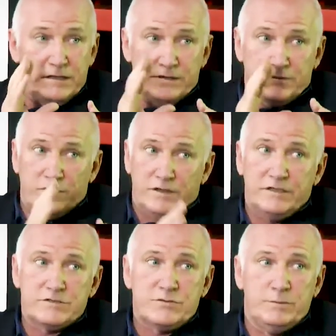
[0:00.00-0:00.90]
It's not a
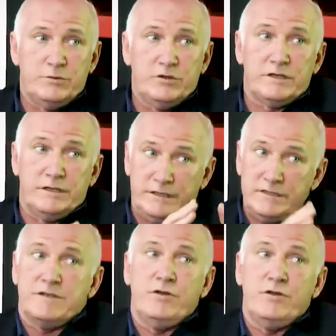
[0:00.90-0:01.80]
history book, it
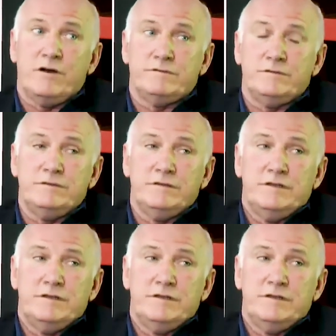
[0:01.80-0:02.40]
is a novel,